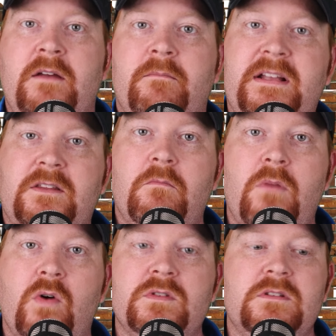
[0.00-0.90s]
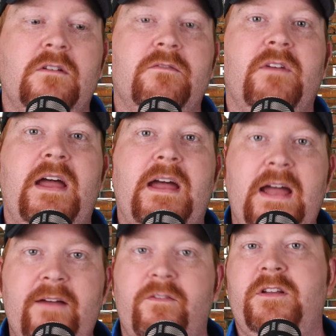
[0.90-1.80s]
Make the most of
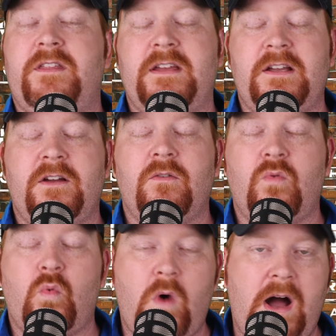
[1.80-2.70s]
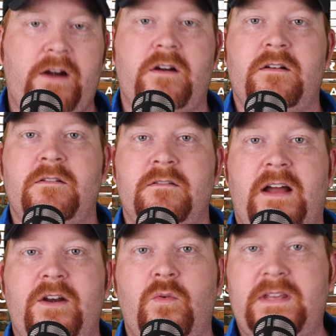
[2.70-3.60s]
everything water.
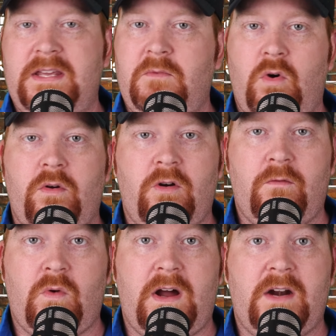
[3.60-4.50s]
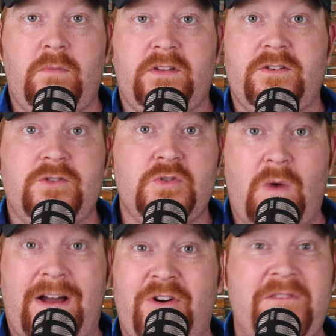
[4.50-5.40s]
I know we keep going over water, but there's just
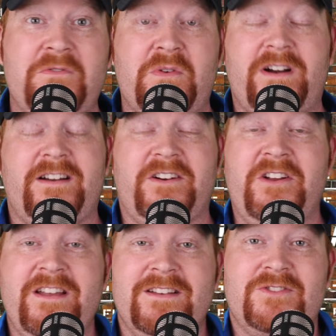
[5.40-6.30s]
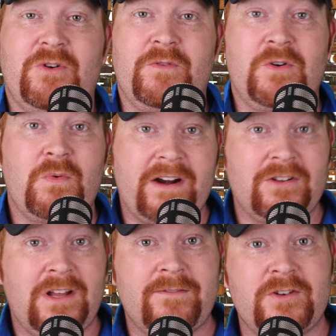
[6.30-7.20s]
water everywhere here. So if you're a water
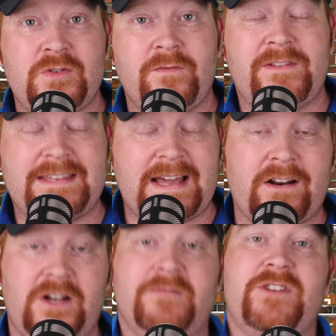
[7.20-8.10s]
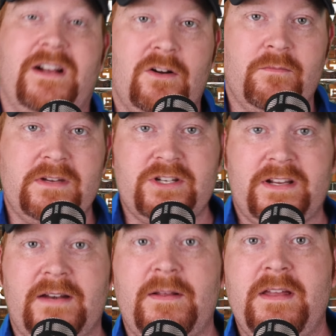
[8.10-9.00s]
lover, you've got to come check out
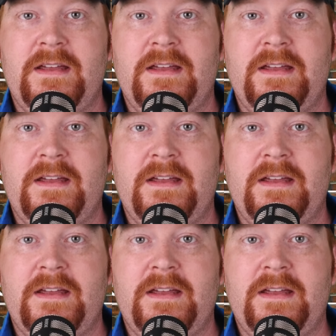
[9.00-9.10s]
Michigan.